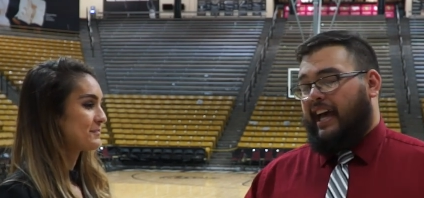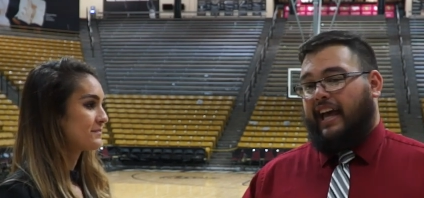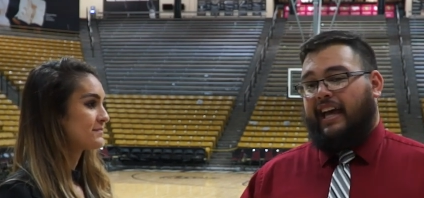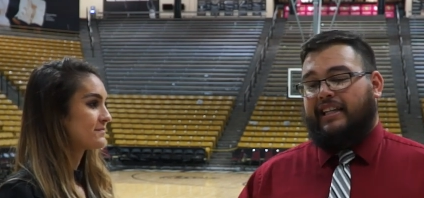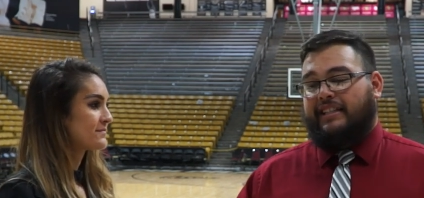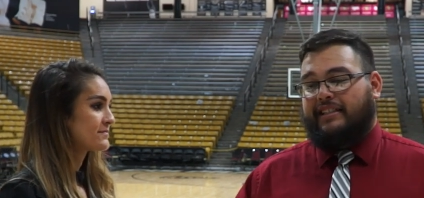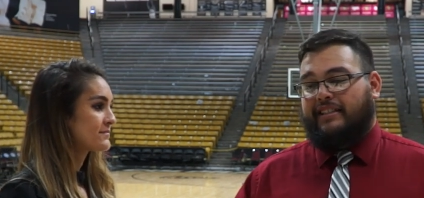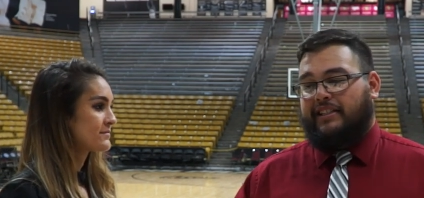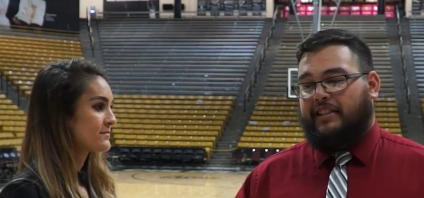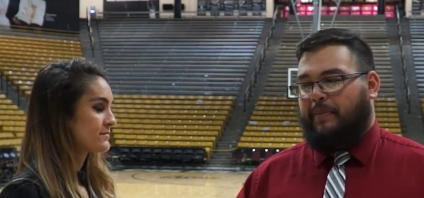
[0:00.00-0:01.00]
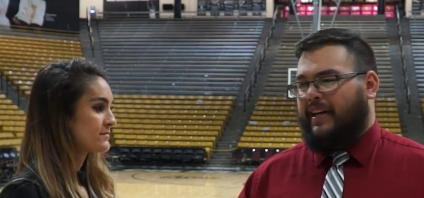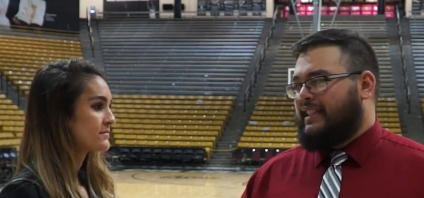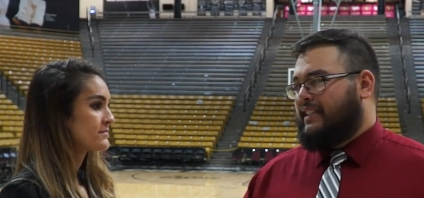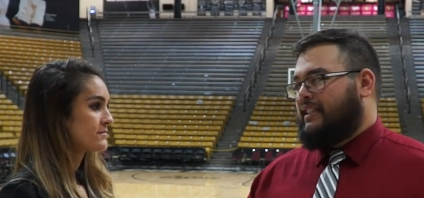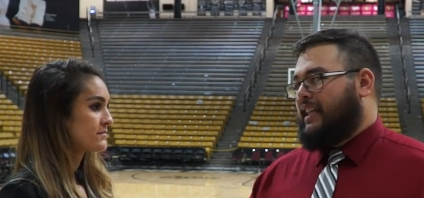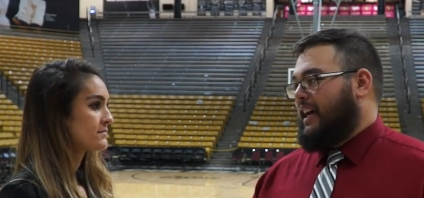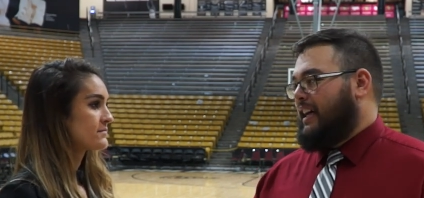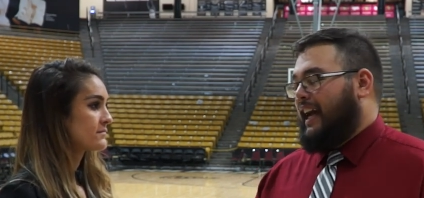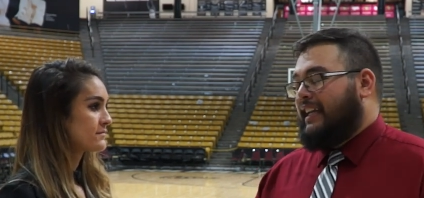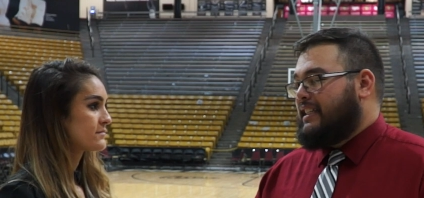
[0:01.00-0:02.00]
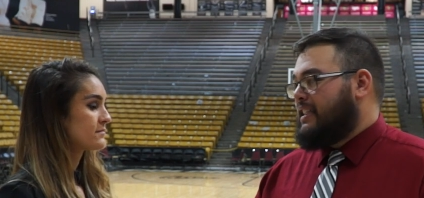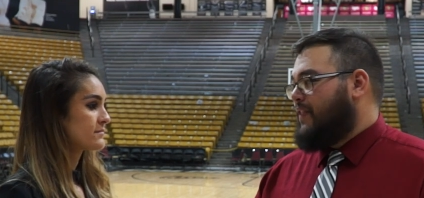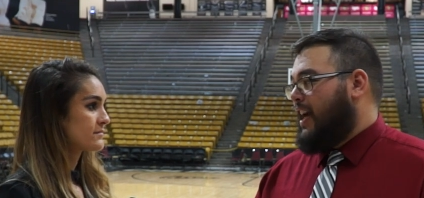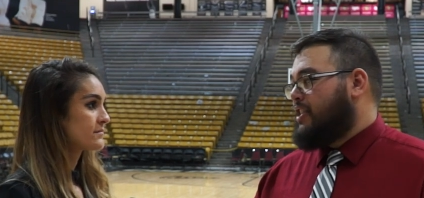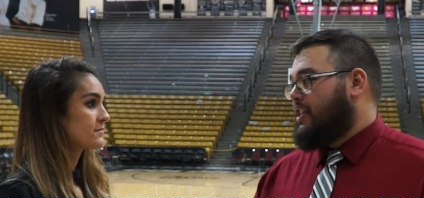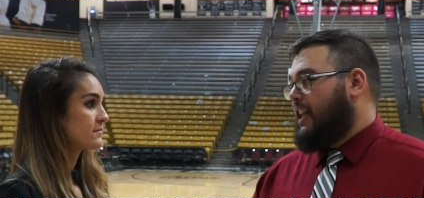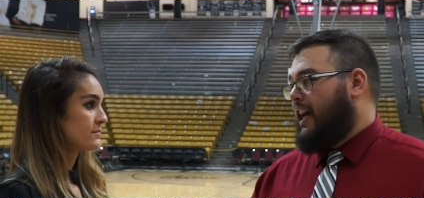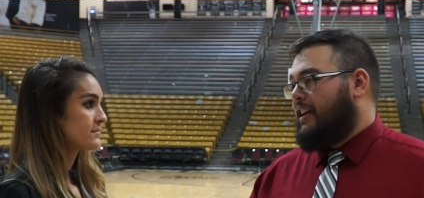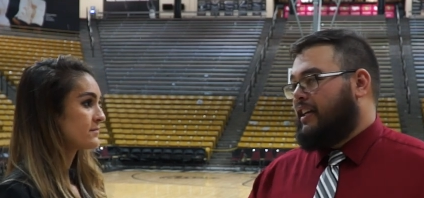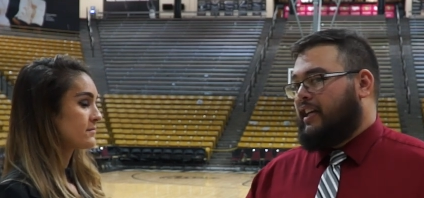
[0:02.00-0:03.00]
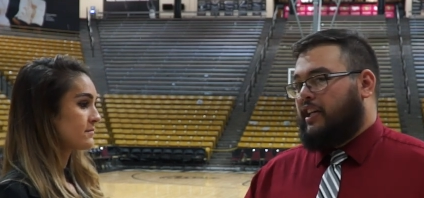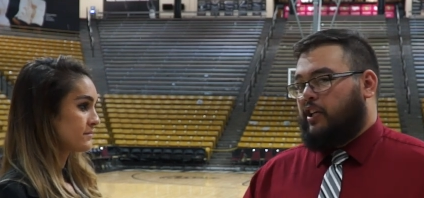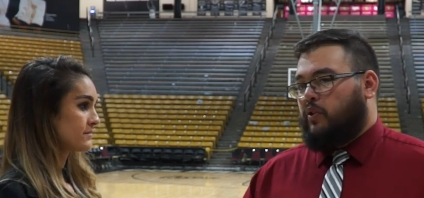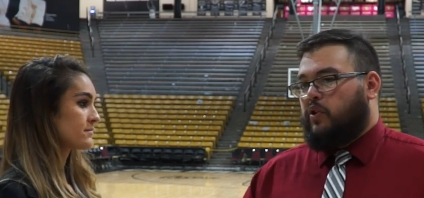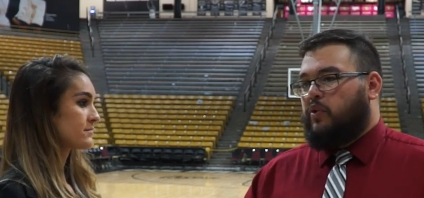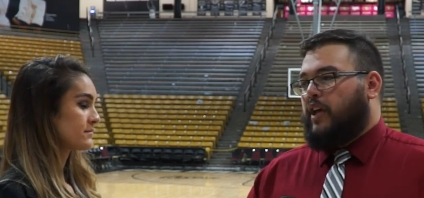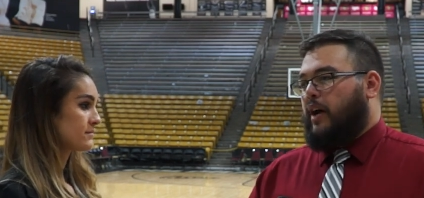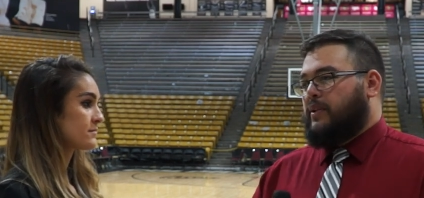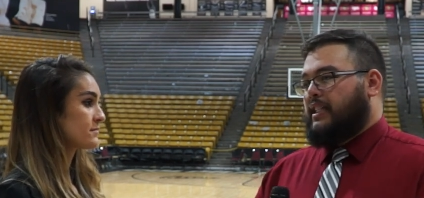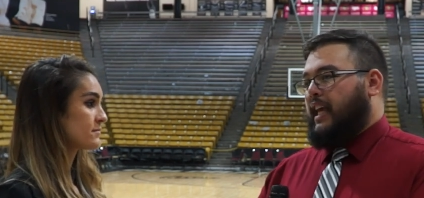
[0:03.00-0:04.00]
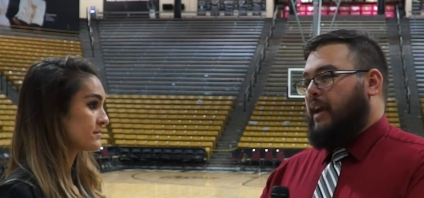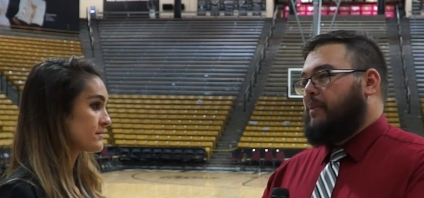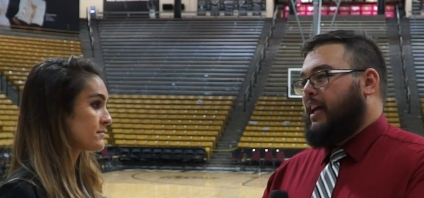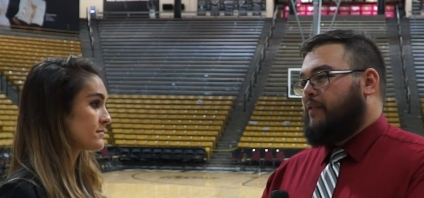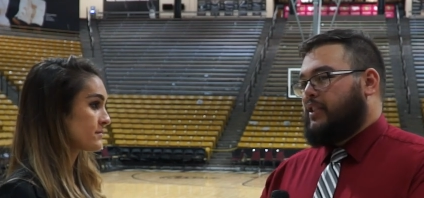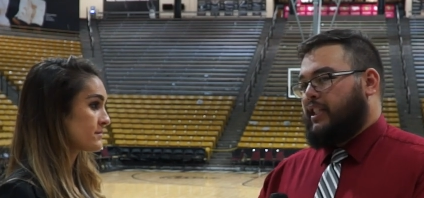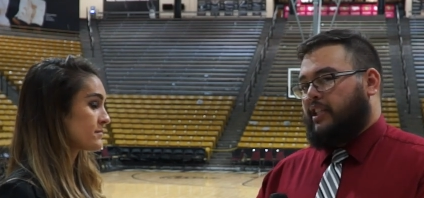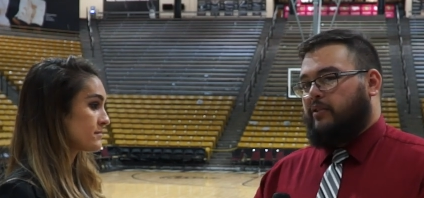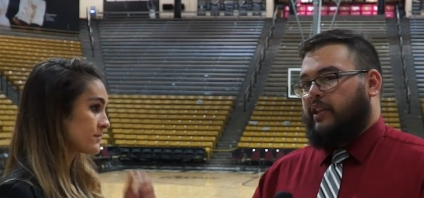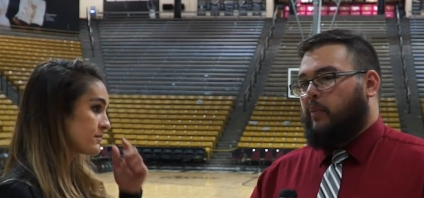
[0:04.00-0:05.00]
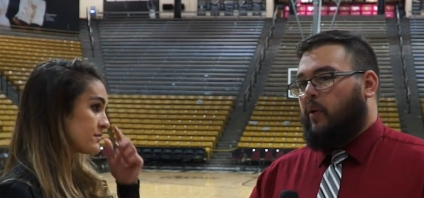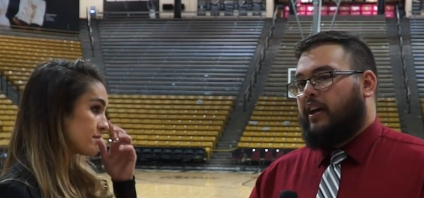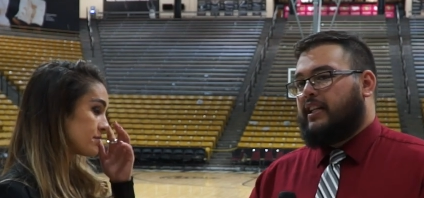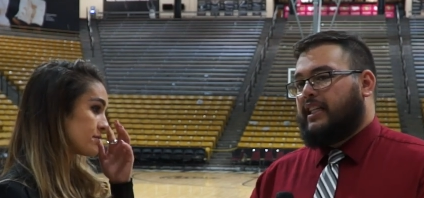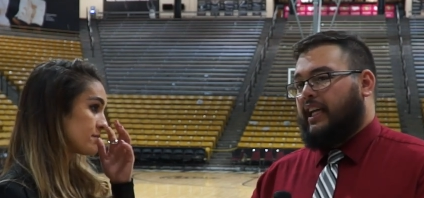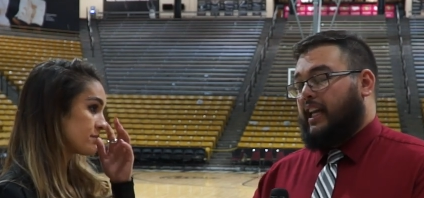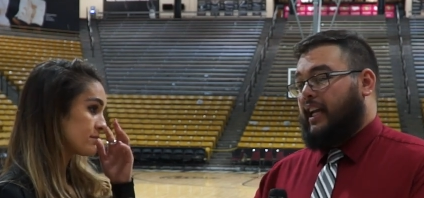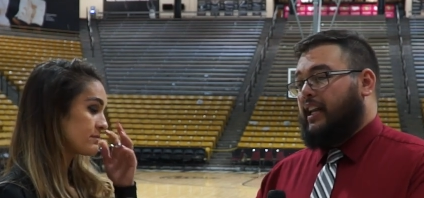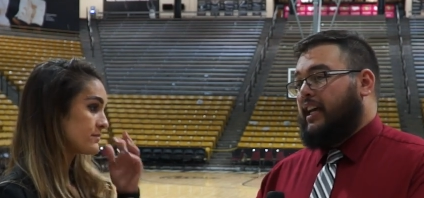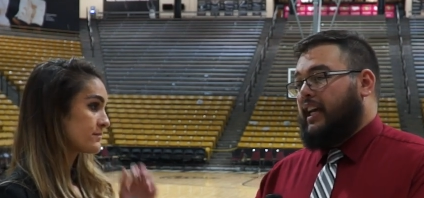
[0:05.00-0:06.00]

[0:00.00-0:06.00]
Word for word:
Speaker 1: And the big the height disadvantage on that you knew that was the game plan for CU. They wanted to get in